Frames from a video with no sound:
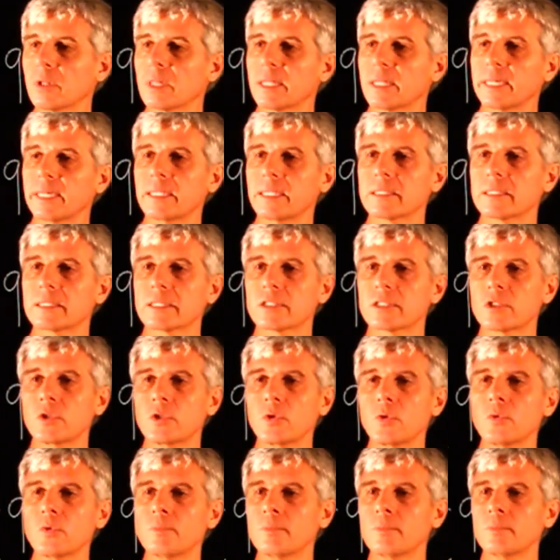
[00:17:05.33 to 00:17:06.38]
let us
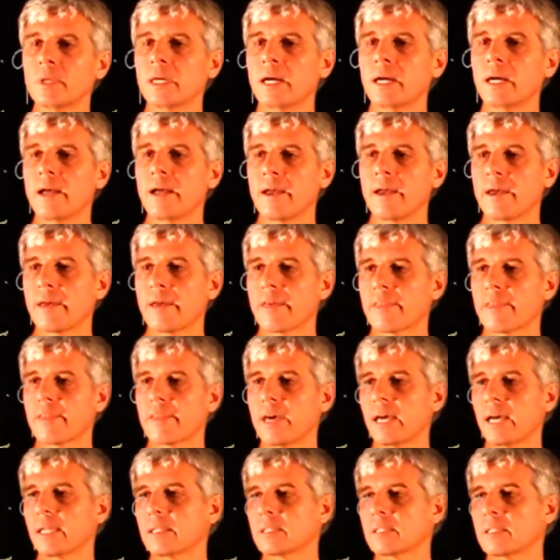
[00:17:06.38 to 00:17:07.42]
assume
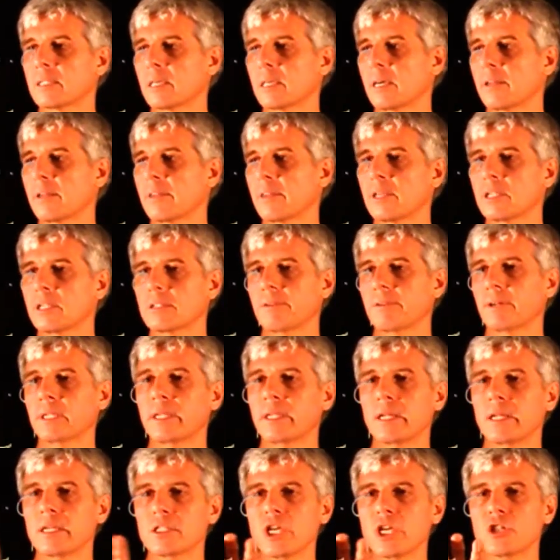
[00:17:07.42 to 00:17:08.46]
that this
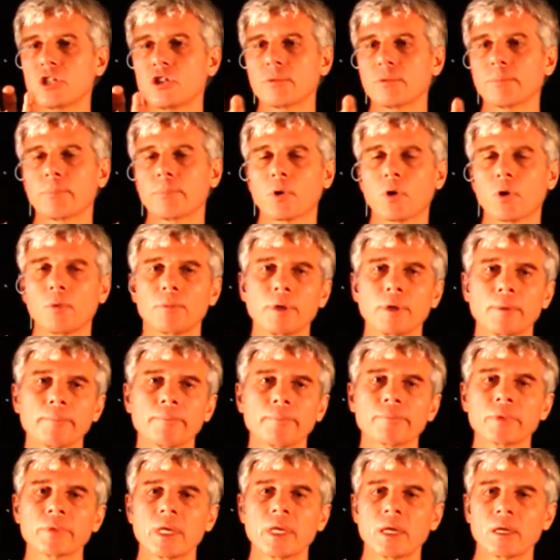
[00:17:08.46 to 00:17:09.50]
factorization problem
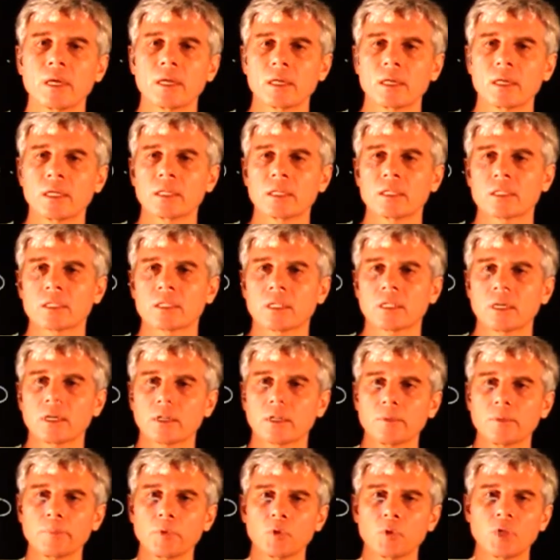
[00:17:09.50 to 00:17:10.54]
is
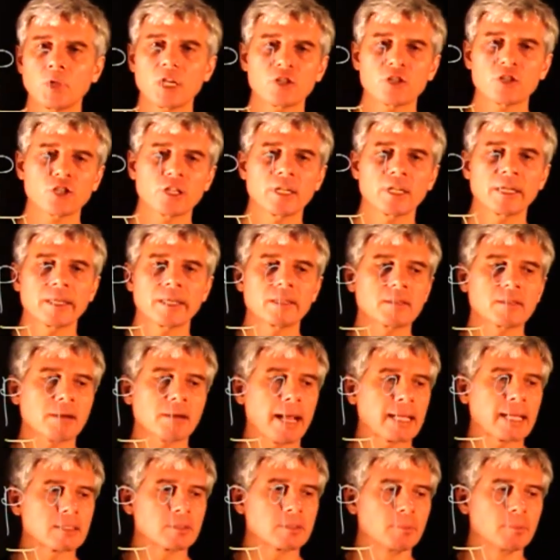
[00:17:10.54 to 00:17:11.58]
computationally
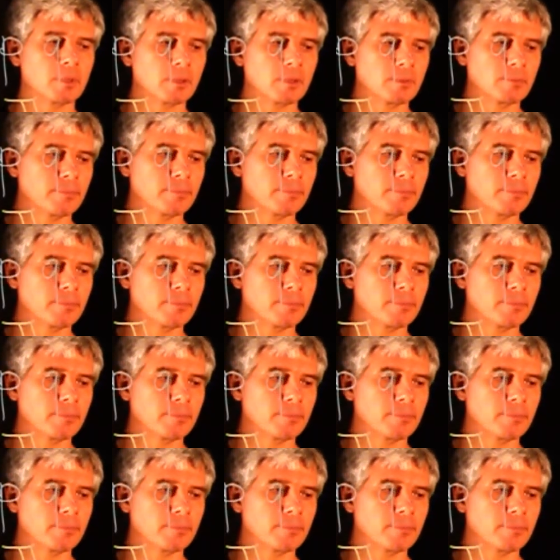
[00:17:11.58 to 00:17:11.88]
intractable.